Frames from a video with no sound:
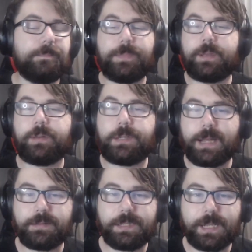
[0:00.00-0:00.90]
The only
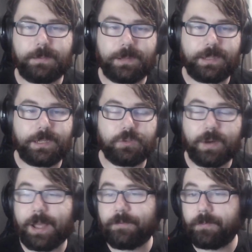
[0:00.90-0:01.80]
downside with the
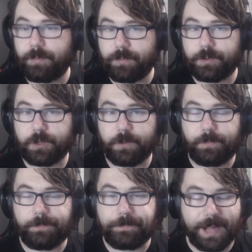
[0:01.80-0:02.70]
draft booster
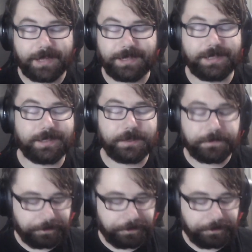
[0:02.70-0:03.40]
boxes